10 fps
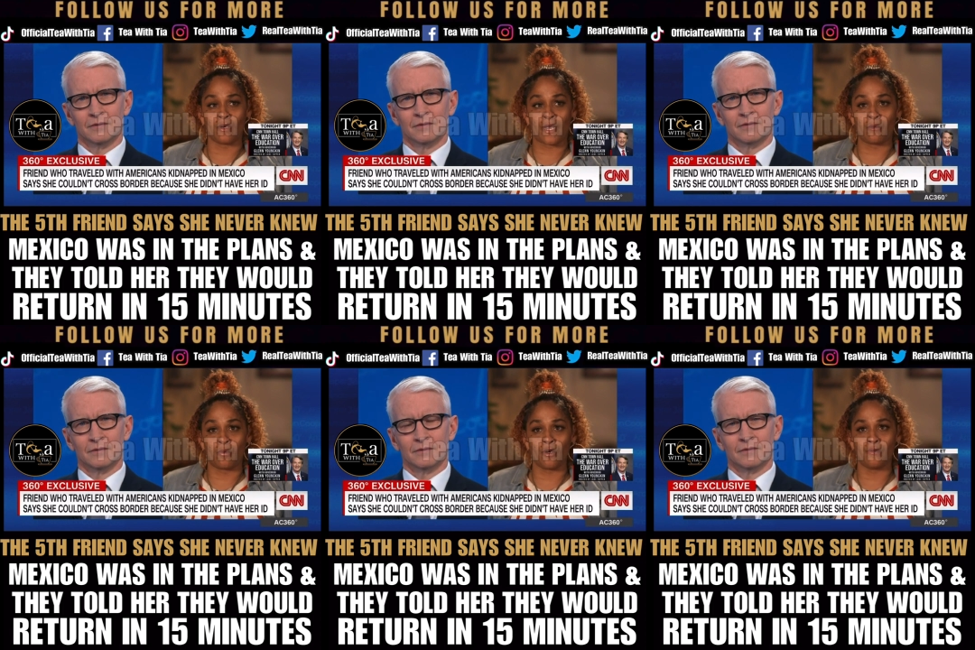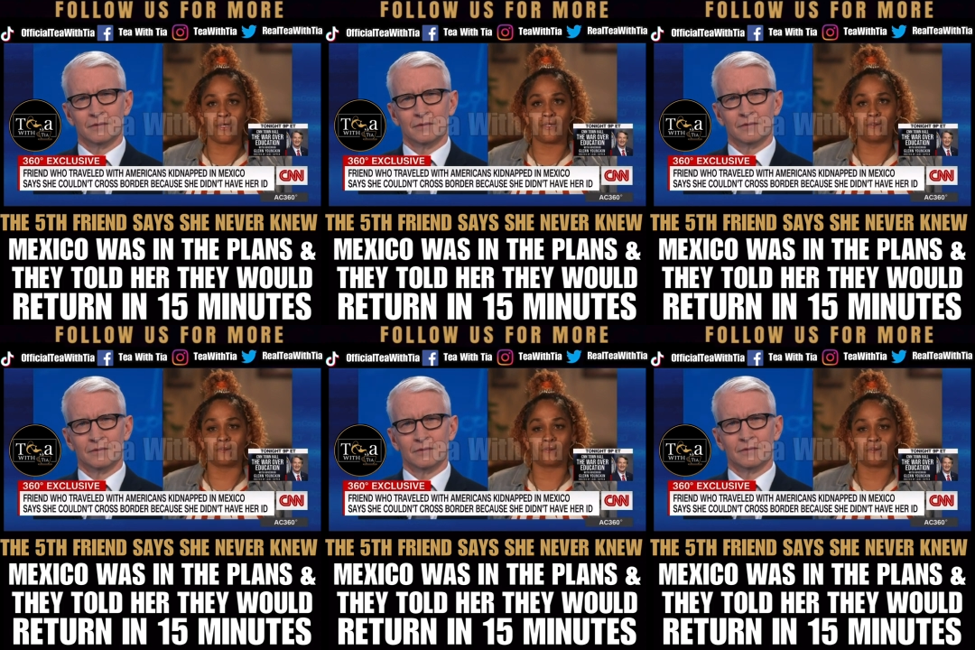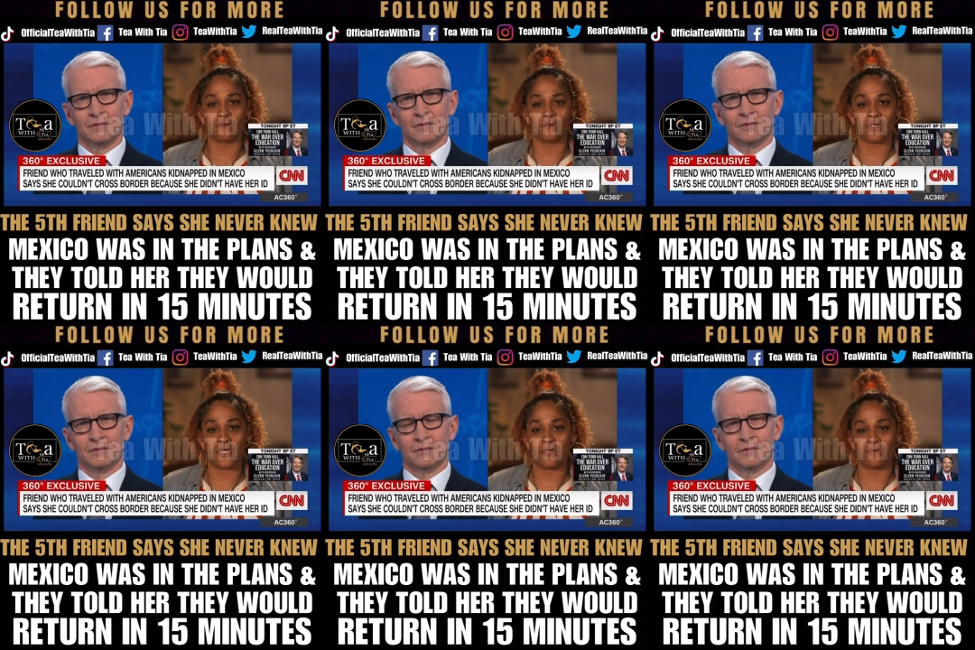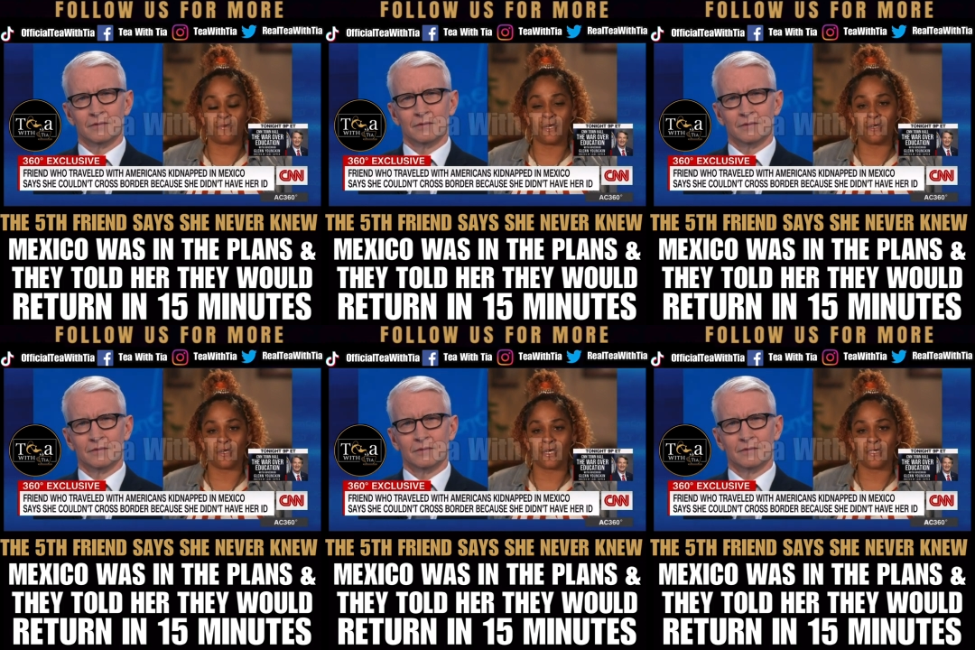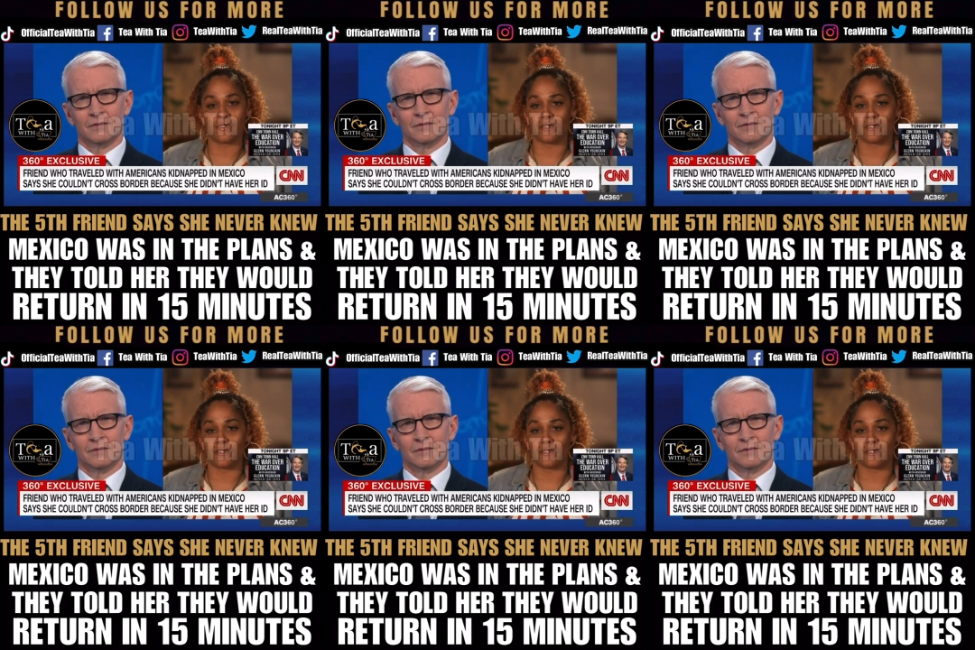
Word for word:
Speaker 1: like worried and in fear because